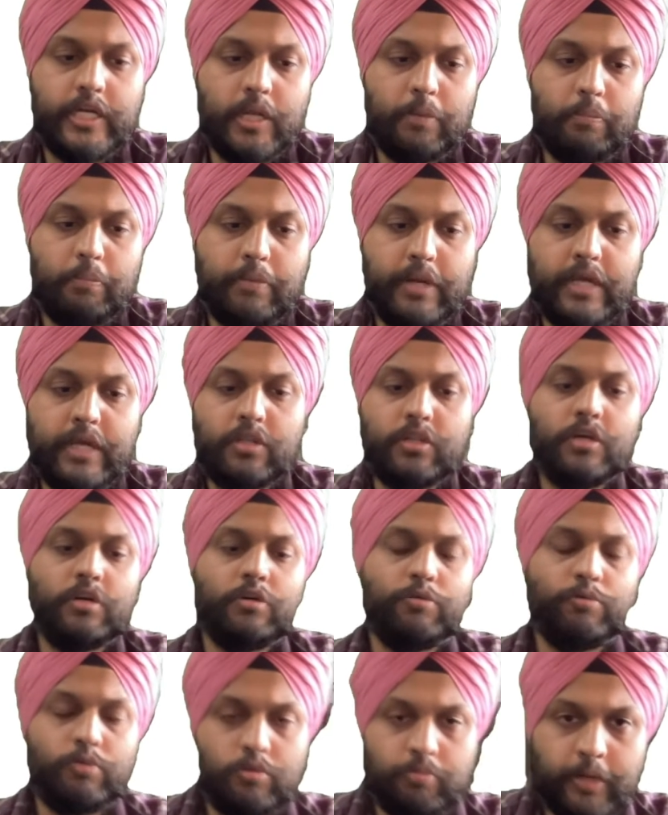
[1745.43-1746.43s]
break
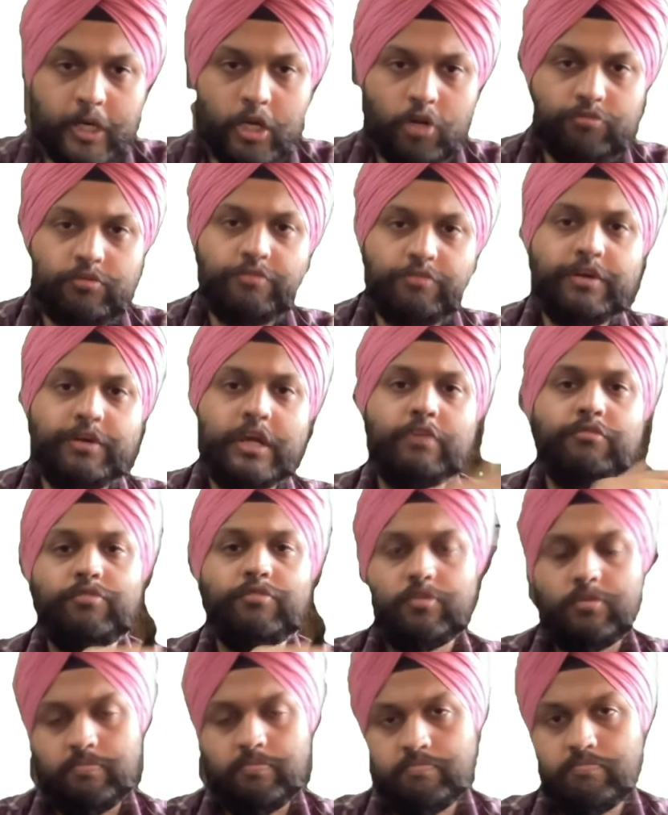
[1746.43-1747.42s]
the speed of the
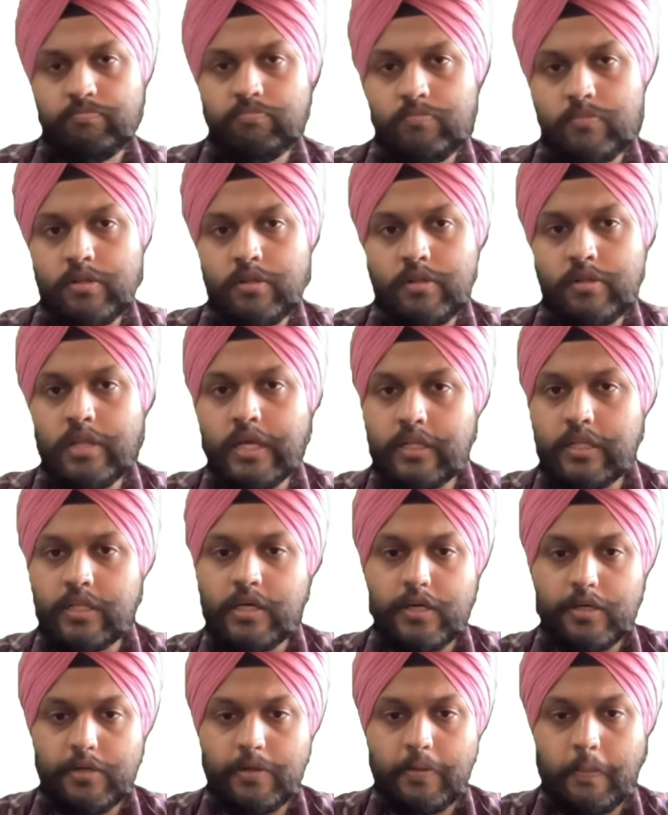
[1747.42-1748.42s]
waves, like
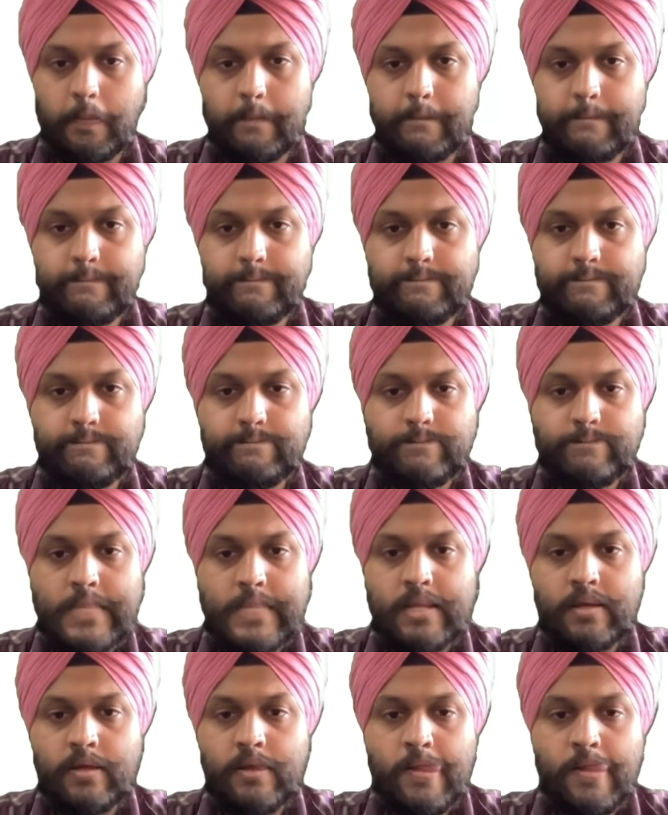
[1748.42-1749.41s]
that.
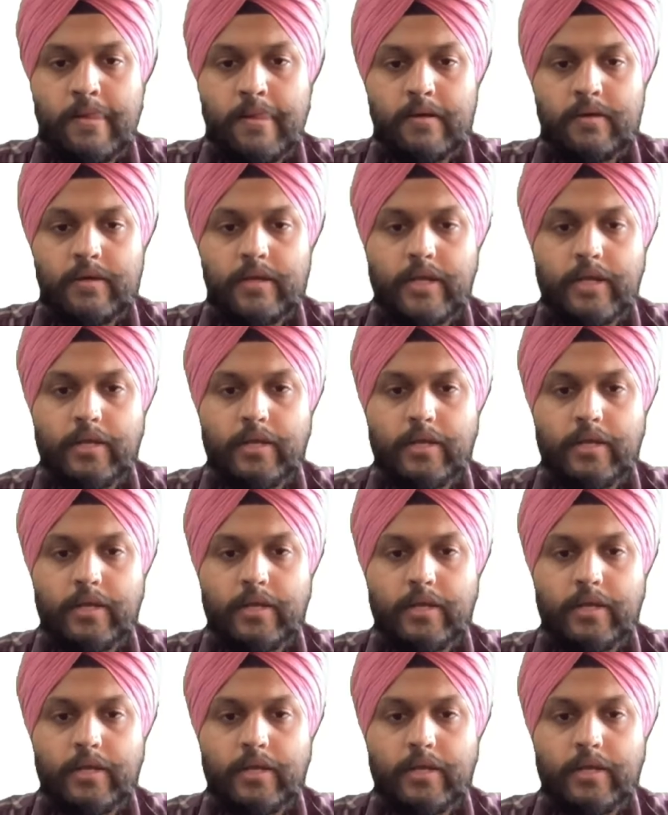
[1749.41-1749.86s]
Right,